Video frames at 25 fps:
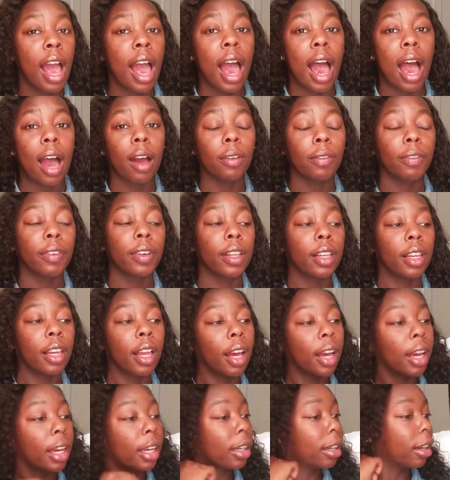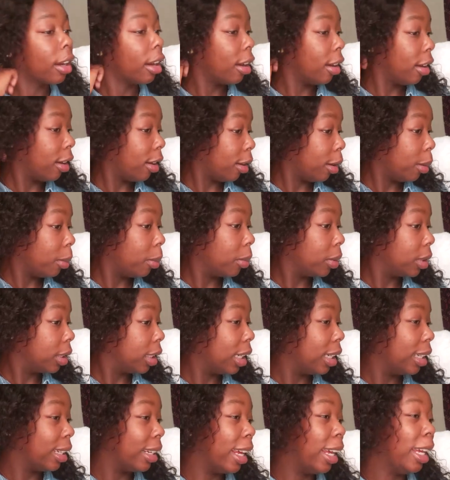I feel like the
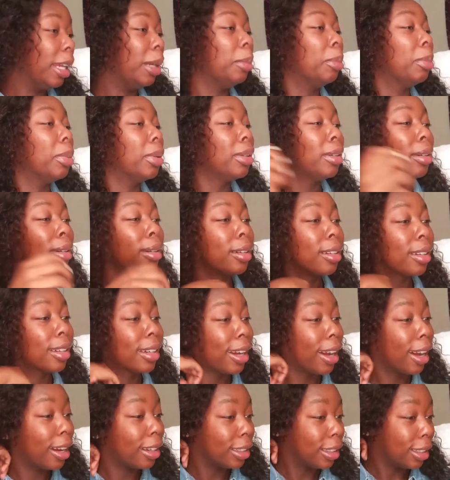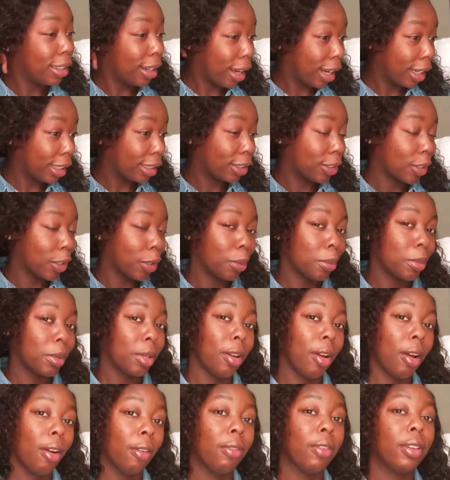nape kind of like turned me
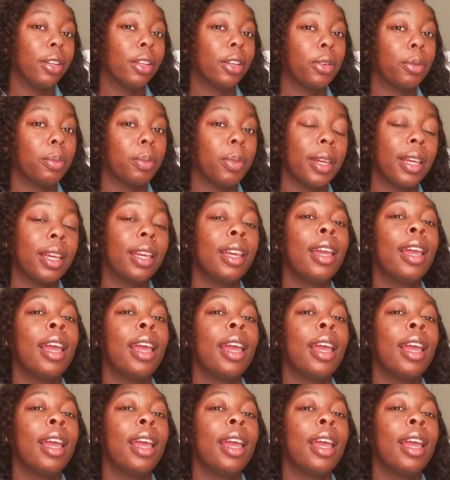off a little bit